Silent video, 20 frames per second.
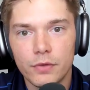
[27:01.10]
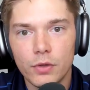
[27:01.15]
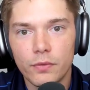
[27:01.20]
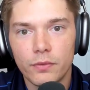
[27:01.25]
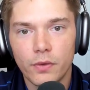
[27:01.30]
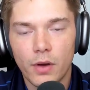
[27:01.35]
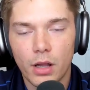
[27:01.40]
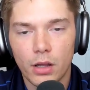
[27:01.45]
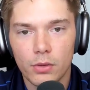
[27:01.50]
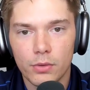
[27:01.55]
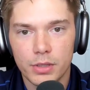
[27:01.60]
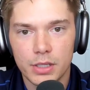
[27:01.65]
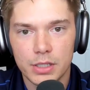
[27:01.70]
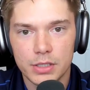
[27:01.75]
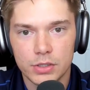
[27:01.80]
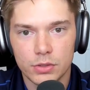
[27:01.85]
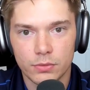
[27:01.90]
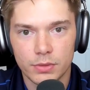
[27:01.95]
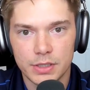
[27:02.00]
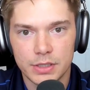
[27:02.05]
follow these
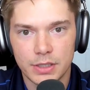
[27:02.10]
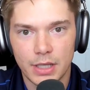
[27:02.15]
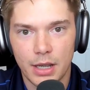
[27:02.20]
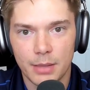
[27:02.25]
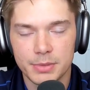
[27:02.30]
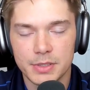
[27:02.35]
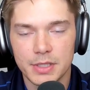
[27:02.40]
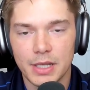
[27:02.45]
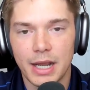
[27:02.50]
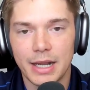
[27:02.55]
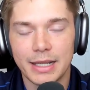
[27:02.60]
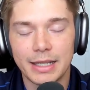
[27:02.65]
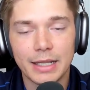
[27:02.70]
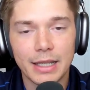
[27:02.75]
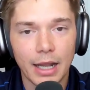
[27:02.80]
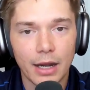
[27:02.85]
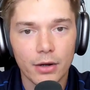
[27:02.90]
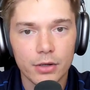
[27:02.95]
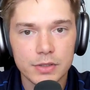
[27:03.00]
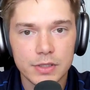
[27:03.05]
3 steps, I
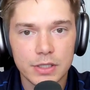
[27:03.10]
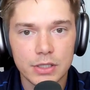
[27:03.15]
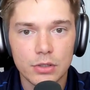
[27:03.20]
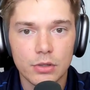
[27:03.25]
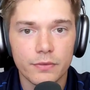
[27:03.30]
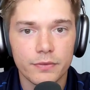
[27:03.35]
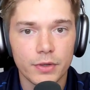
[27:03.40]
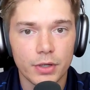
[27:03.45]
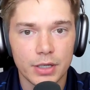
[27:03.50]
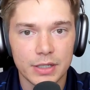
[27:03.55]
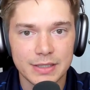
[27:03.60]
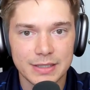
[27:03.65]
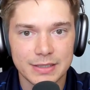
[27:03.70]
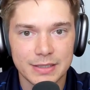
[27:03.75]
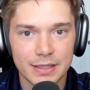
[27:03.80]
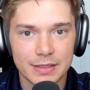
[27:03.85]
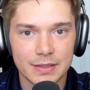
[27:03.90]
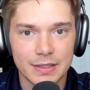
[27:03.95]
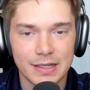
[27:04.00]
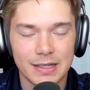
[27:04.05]
guarantee you if you're
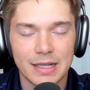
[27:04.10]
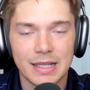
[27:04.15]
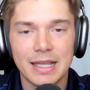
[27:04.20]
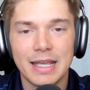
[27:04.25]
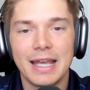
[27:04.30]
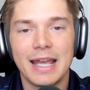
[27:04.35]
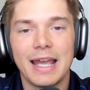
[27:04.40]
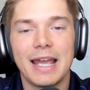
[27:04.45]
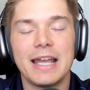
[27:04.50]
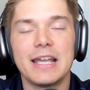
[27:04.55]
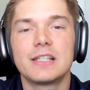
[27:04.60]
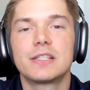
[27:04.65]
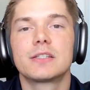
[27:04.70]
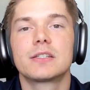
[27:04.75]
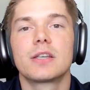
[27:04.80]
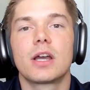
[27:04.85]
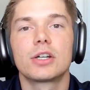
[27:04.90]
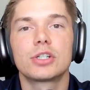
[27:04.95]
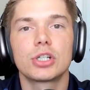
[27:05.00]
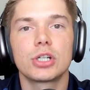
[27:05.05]
consistent, it's
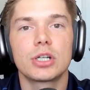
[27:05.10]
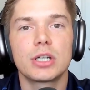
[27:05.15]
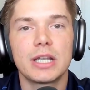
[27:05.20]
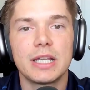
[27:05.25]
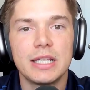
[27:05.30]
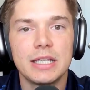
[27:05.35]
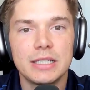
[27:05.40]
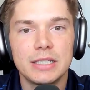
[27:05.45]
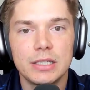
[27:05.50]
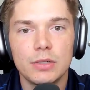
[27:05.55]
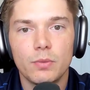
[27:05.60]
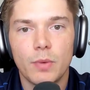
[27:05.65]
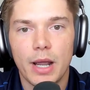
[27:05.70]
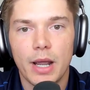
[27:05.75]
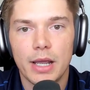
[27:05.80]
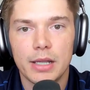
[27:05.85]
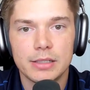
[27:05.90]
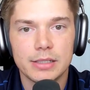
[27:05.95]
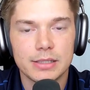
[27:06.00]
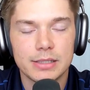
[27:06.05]
such an easy way
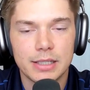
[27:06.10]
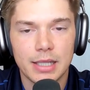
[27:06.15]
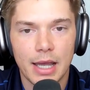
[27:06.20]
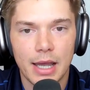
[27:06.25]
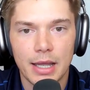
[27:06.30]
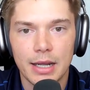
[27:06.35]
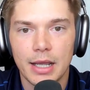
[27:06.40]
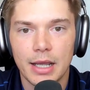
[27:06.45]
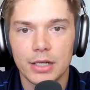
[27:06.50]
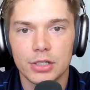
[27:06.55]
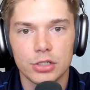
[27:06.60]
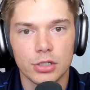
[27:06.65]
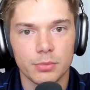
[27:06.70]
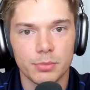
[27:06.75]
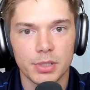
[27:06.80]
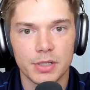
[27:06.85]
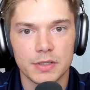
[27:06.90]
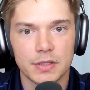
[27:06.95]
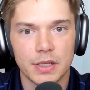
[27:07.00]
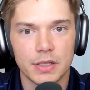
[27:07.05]
to 10x your
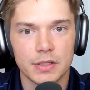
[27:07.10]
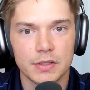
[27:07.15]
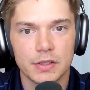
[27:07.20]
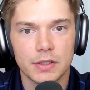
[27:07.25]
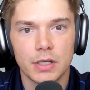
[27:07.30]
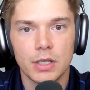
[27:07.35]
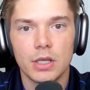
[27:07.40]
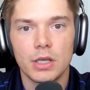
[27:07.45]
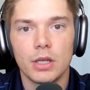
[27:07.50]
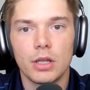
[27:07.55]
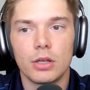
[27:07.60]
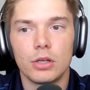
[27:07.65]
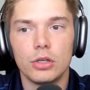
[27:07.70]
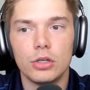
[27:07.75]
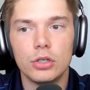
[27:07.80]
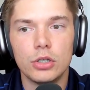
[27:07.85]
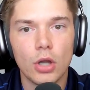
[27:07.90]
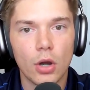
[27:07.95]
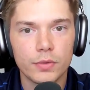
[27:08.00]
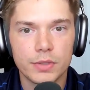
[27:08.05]
business.
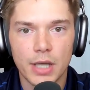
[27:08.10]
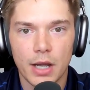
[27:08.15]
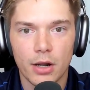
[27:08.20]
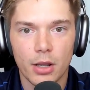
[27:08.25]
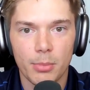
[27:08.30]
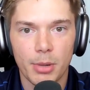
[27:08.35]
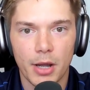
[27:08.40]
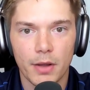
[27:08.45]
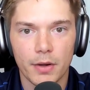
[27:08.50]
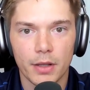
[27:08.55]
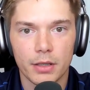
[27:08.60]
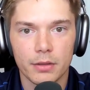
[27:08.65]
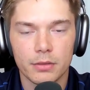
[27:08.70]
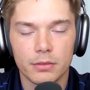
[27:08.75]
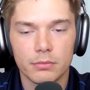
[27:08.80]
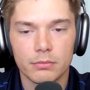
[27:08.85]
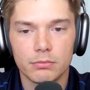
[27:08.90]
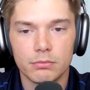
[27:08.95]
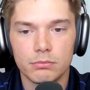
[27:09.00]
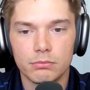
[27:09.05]
No doubt about it.
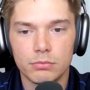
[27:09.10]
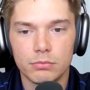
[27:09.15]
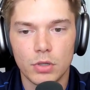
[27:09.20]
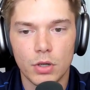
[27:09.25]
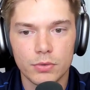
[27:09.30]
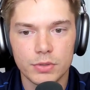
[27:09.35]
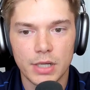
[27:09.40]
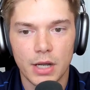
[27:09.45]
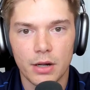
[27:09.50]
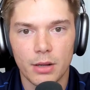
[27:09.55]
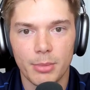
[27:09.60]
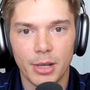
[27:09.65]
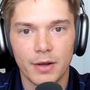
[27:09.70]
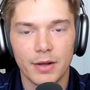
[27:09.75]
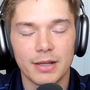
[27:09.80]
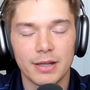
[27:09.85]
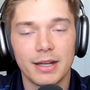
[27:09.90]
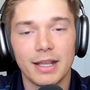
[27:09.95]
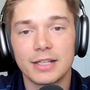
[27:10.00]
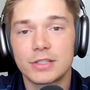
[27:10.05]
No doubt about it.
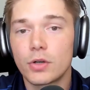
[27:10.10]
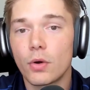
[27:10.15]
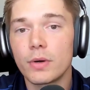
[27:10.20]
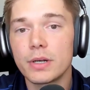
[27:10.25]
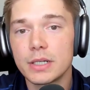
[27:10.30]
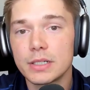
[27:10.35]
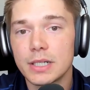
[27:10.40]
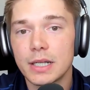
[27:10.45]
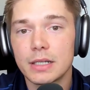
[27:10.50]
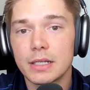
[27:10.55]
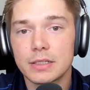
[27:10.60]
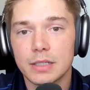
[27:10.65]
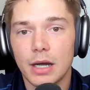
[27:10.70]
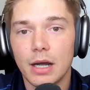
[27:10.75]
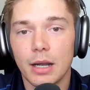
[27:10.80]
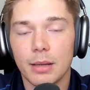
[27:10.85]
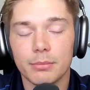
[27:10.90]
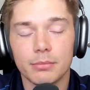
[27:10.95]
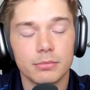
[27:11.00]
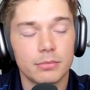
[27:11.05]
It's going to take time.
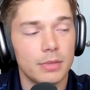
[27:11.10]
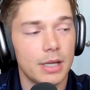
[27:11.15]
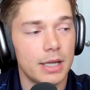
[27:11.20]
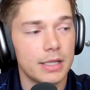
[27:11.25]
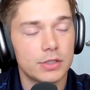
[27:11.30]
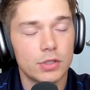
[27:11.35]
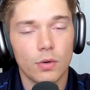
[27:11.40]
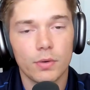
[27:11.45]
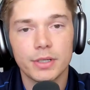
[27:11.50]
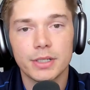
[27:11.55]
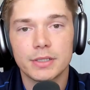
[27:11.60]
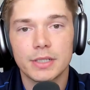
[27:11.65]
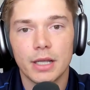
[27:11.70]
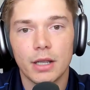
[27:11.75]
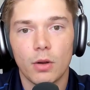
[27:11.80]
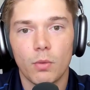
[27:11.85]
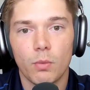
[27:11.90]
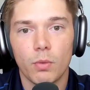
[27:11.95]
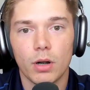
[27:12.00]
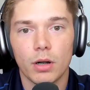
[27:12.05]
It's going to
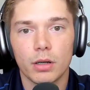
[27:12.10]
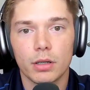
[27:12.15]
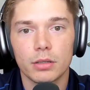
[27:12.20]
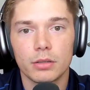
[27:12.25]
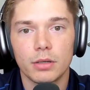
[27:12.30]
take work.